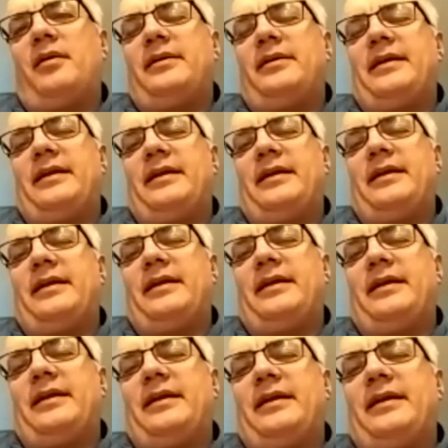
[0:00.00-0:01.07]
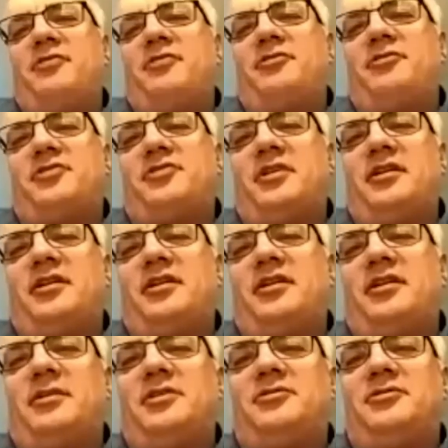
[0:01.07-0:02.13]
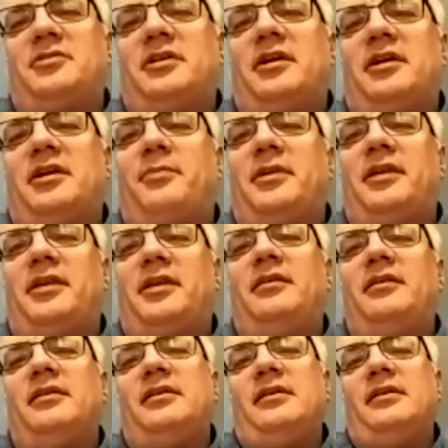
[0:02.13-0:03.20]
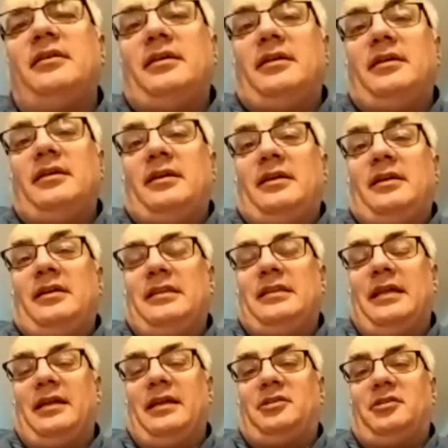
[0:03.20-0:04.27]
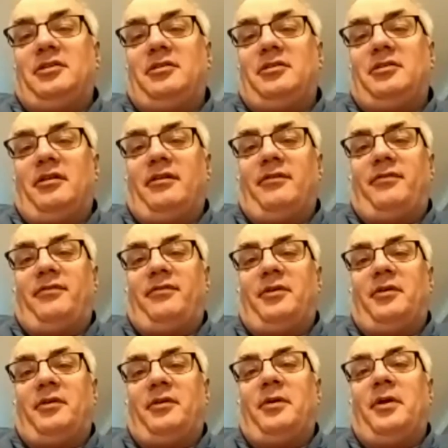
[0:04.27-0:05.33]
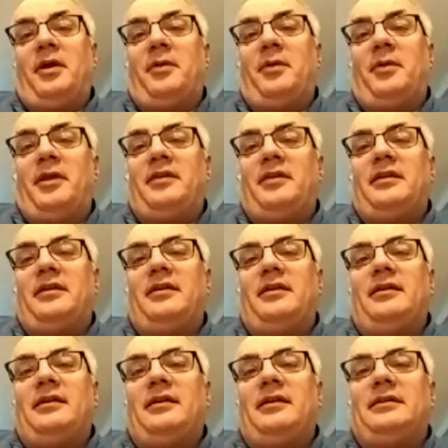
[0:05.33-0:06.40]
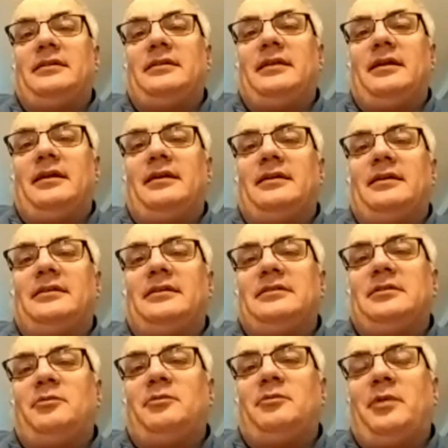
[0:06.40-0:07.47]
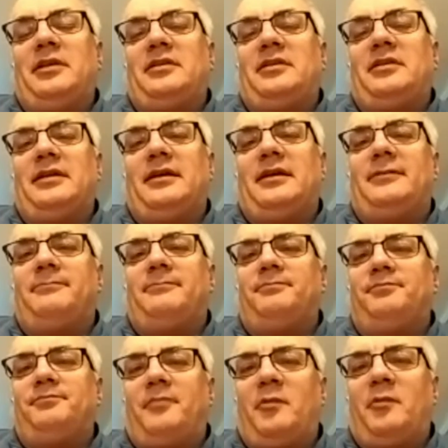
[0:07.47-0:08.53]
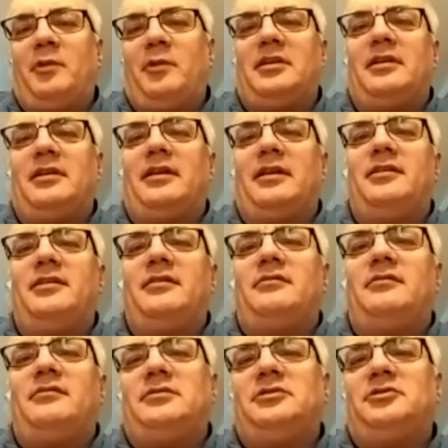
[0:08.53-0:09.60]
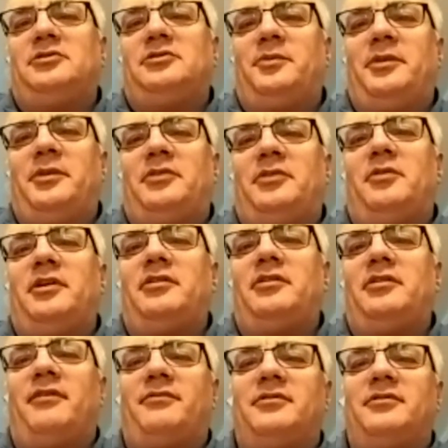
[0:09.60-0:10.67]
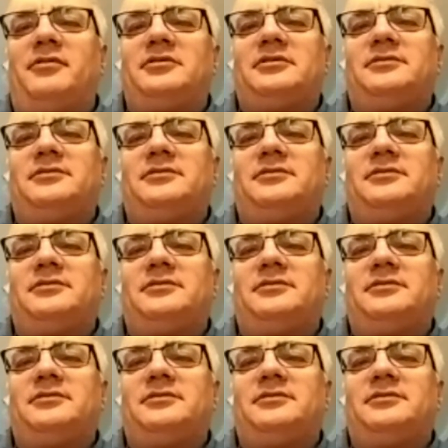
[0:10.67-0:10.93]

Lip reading: and it got very interesting. I went into a company that took off for a bit, and it went to London to a Bitcoin conference,